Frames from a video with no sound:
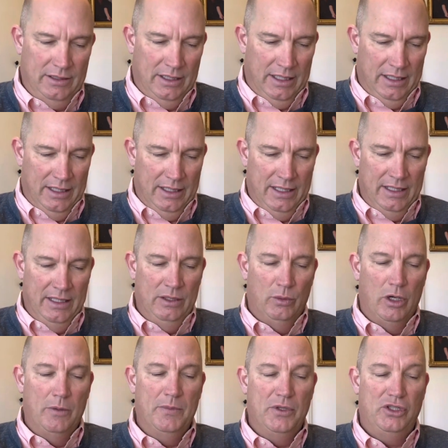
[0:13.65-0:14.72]
Uh, and in
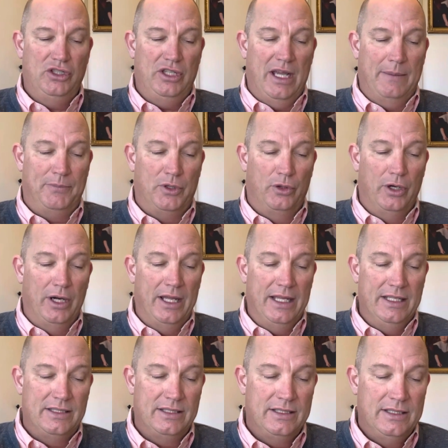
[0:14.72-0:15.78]
Romans chapter
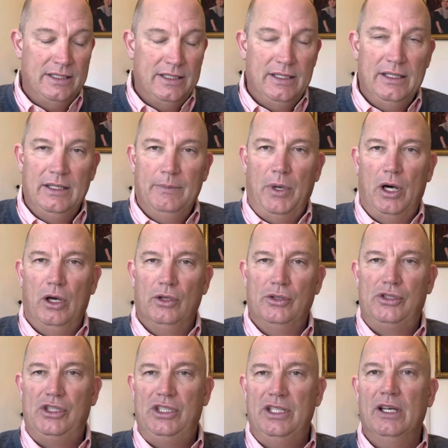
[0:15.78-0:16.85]
8, Paul
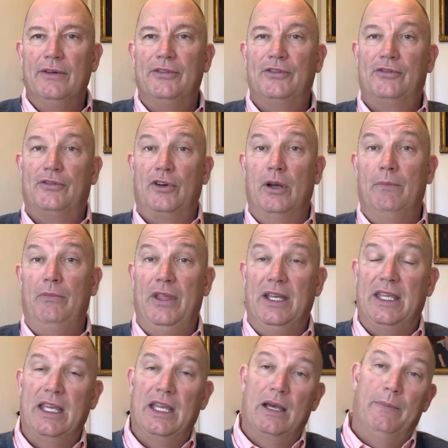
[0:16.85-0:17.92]
shifts from
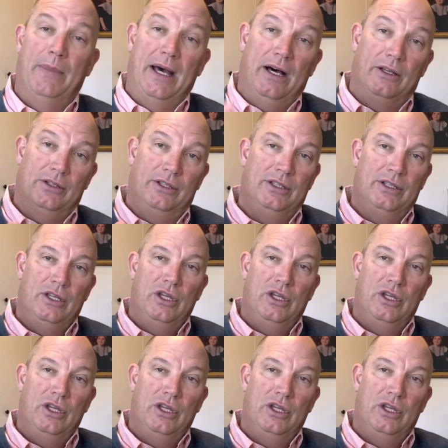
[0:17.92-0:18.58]
thinking about